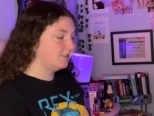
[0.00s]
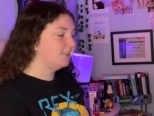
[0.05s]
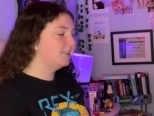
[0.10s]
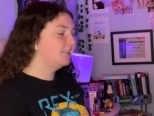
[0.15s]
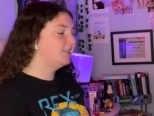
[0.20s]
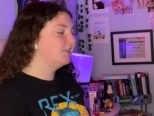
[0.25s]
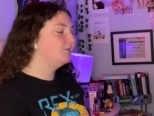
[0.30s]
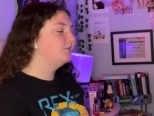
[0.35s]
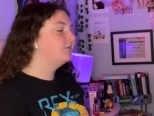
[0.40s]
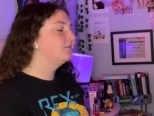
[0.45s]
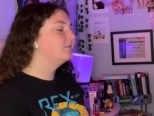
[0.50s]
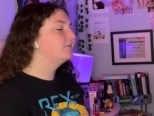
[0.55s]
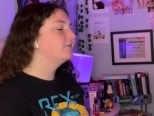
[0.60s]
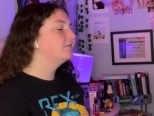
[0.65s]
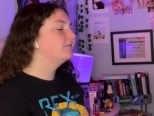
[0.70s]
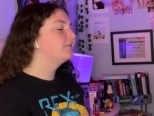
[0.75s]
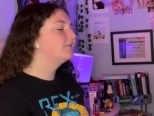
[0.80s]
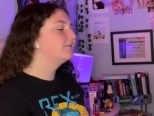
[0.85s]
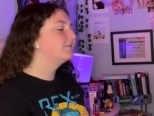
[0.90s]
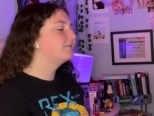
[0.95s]

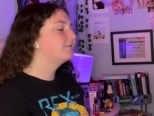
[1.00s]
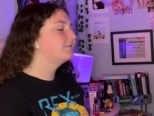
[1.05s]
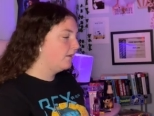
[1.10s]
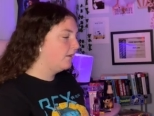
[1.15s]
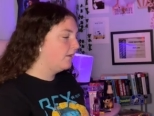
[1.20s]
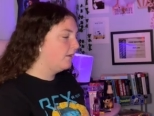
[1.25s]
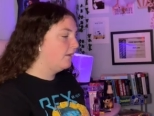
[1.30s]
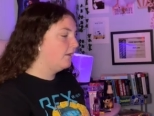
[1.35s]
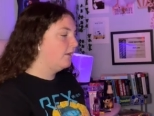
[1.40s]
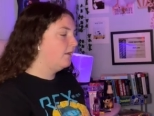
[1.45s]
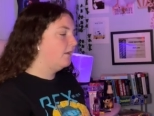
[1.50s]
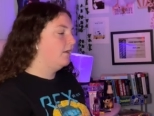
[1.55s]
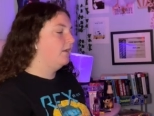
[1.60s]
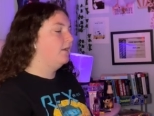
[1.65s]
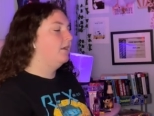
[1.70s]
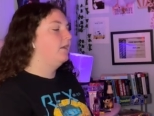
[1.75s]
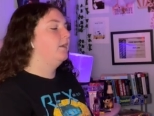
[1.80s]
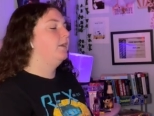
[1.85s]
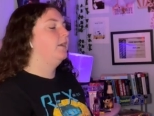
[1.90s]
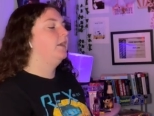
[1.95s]
Cool.
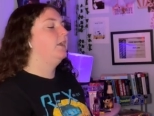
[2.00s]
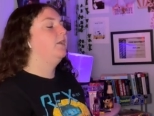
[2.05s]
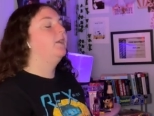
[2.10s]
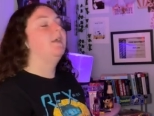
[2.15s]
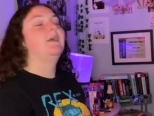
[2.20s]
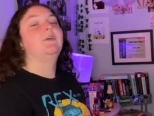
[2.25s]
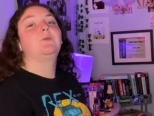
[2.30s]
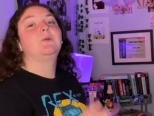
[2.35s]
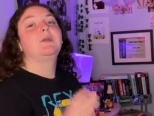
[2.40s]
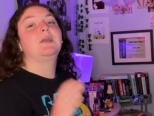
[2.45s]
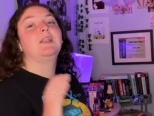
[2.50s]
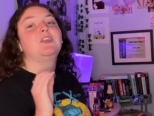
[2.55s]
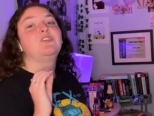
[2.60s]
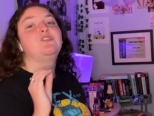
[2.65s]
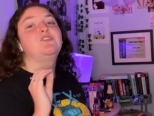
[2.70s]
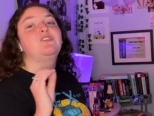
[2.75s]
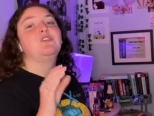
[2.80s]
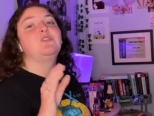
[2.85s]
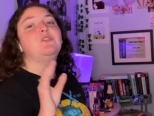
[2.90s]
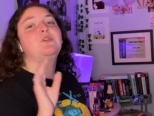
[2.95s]
All right, you guys, we're getting
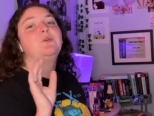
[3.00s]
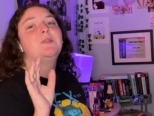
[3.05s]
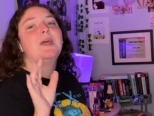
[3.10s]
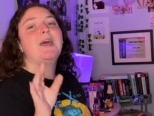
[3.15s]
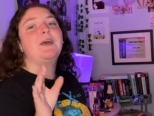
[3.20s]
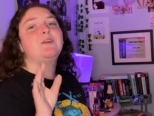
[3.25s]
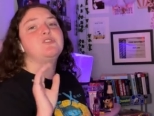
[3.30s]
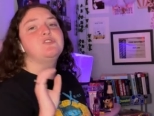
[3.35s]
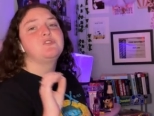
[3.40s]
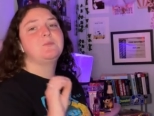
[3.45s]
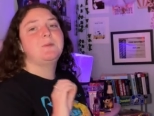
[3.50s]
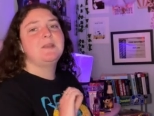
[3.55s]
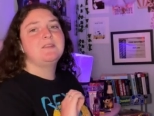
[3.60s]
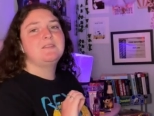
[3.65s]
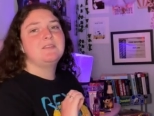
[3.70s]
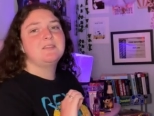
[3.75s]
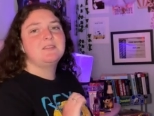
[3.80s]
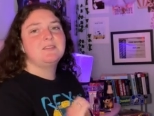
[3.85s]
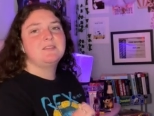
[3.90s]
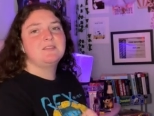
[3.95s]
two new lounge
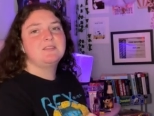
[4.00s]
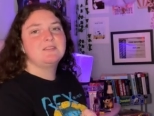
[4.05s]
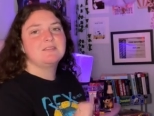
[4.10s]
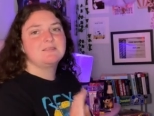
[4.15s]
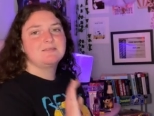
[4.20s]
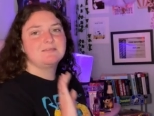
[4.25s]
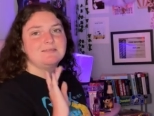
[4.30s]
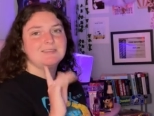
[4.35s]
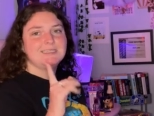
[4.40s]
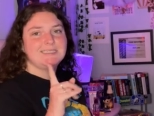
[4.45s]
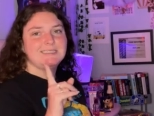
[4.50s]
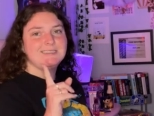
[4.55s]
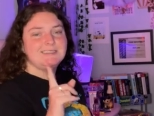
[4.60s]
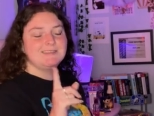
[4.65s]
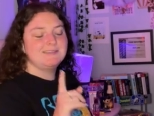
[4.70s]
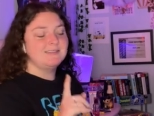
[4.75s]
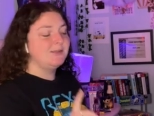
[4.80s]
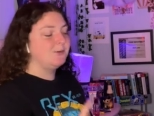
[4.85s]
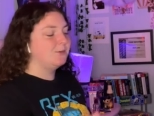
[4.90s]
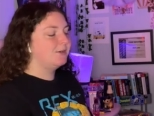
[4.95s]
spaces at
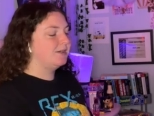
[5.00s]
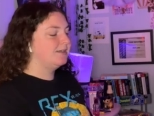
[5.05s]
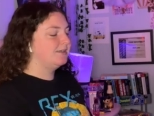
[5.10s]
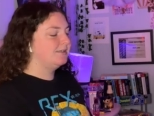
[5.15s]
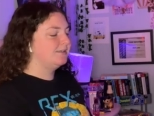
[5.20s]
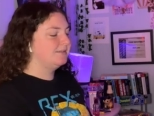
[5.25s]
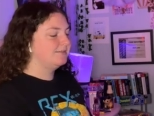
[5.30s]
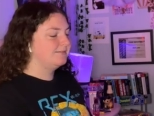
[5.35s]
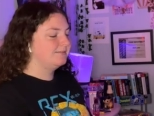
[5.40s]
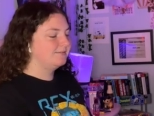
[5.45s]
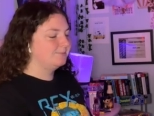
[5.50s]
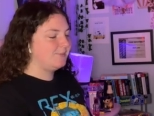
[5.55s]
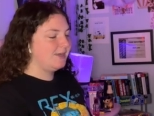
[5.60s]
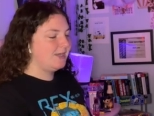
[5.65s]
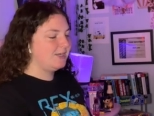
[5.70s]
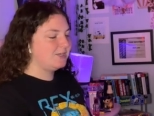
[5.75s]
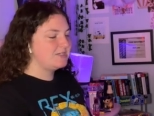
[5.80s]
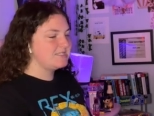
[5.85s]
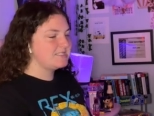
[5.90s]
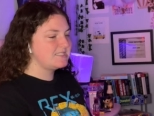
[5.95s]
Disney World.
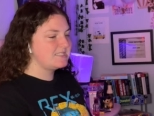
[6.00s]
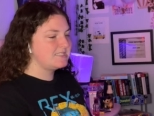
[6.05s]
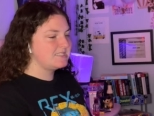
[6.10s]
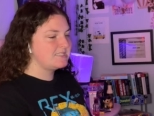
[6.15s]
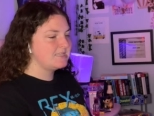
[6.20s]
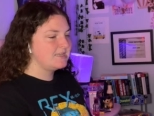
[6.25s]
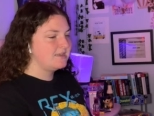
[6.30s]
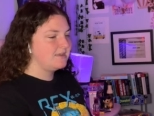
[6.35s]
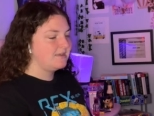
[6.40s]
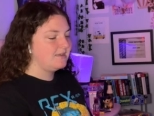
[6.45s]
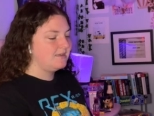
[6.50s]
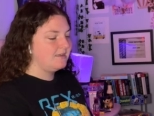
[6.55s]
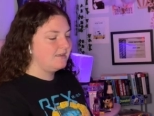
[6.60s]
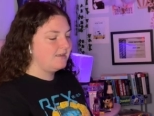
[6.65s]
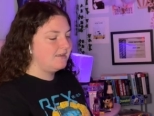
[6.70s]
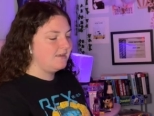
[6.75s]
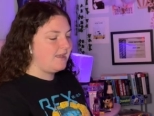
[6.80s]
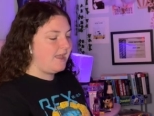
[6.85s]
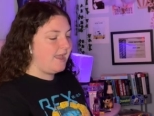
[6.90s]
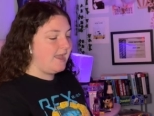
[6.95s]
Pirates
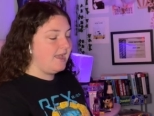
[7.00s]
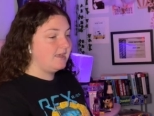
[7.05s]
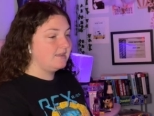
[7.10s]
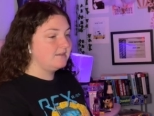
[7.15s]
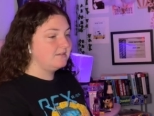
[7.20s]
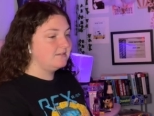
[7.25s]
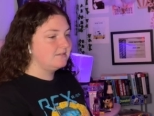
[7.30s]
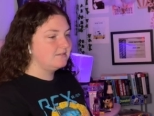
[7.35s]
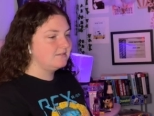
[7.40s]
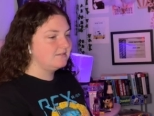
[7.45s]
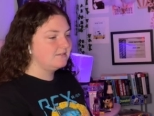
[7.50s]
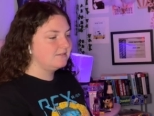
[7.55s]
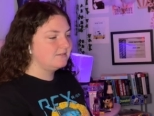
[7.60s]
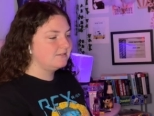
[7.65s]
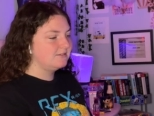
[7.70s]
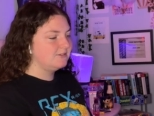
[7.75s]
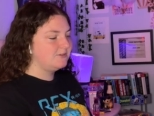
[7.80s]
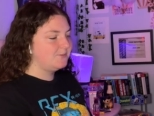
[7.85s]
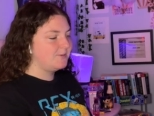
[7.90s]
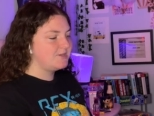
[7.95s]
and
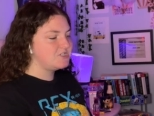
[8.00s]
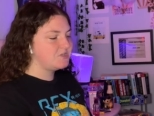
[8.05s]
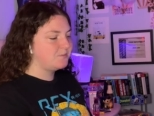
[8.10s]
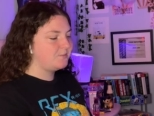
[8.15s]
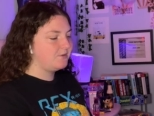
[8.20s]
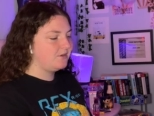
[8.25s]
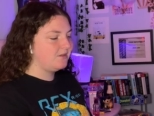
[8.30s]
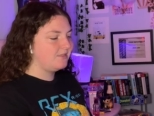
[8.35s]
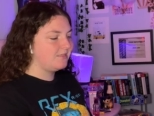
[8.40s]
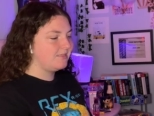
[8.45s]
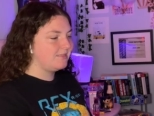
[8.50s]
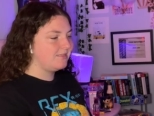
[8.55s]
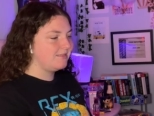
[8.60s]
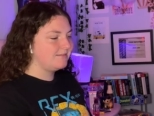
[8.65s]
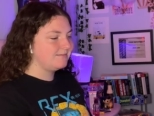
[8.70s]
Spaceship Earth.